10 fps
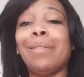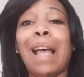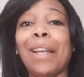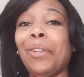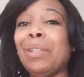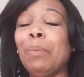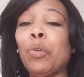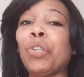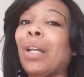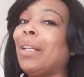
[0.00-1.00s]
I use milk
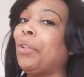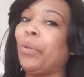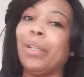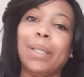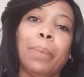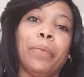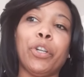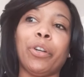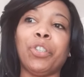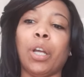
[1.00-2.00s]
chocolate. You can sub for
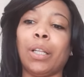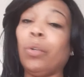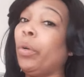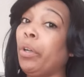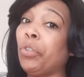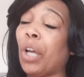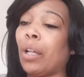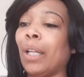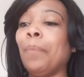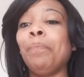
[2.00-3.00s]
dark chocolate or no
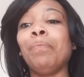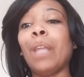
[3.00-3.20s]
chocolate.